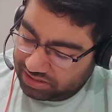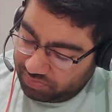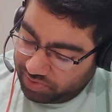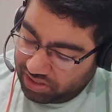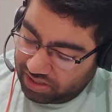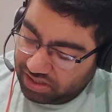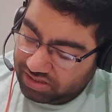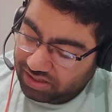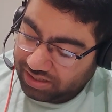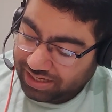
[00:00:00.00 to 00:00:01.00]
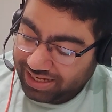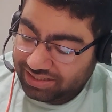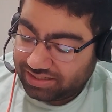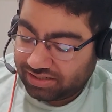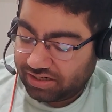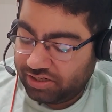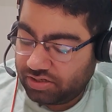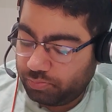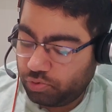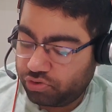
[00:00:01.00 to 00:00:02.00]
Similarly, the REST,
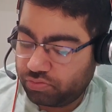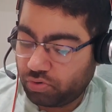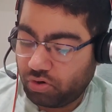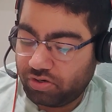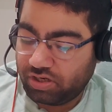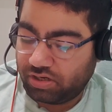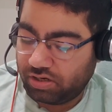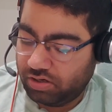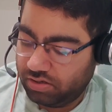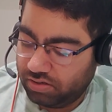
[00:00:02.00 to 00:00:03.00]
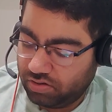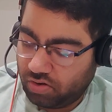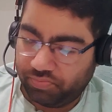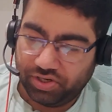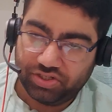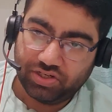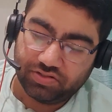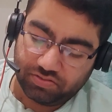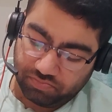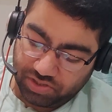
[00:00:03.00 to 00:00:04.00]
it supports all the CRUD
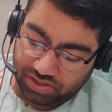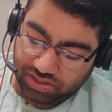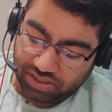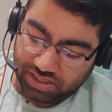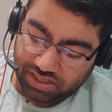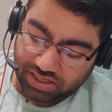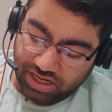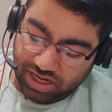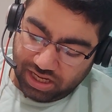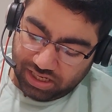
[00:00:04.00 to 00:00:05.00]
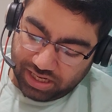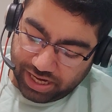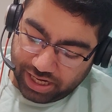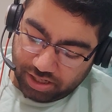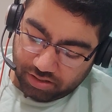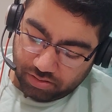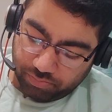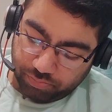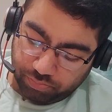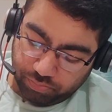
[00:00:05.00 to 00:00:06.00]
operations, basically GET,
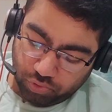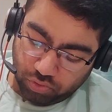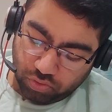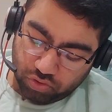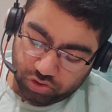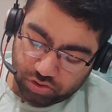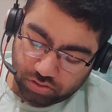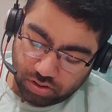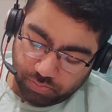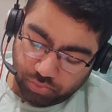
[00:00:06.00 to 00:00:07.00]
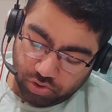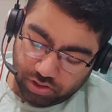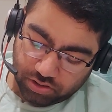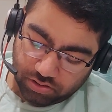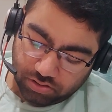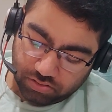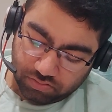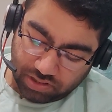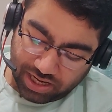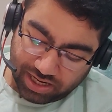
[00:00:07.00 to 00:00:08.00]
POST, PUT
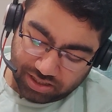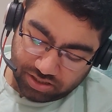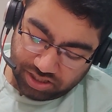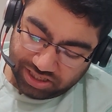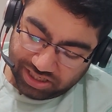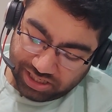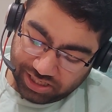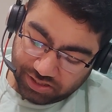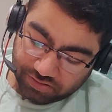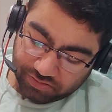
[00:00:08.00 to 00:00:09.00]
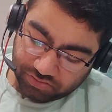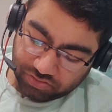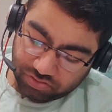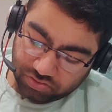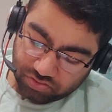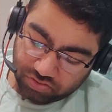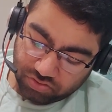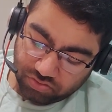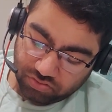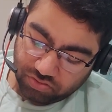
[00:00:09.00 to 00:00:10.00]
and DELETE.
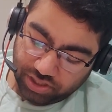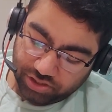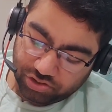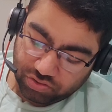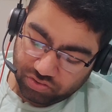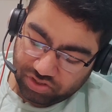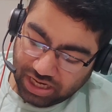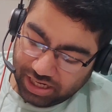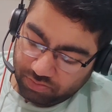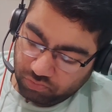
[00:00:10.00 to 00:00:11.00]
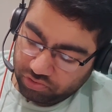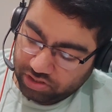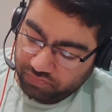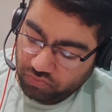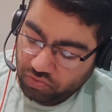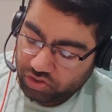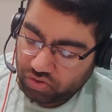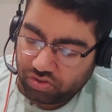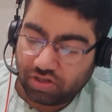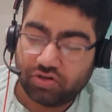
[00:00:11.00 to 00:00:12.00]
So it shows that it mostly
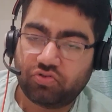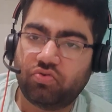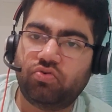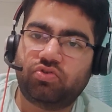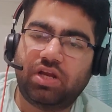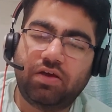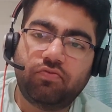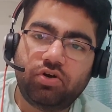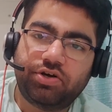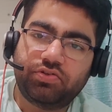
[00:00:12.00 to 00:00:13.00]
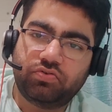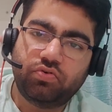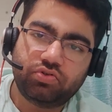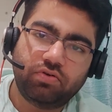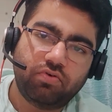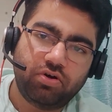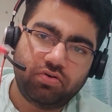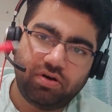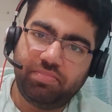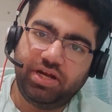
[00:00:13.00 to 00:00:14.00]
focuses on the resource, like what resource you
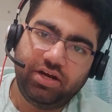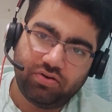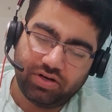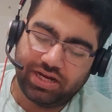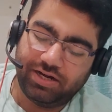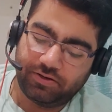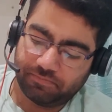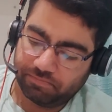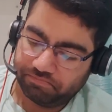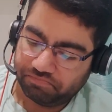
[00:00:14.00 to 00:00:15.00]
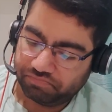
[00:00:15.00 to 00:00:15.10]
want to update or get.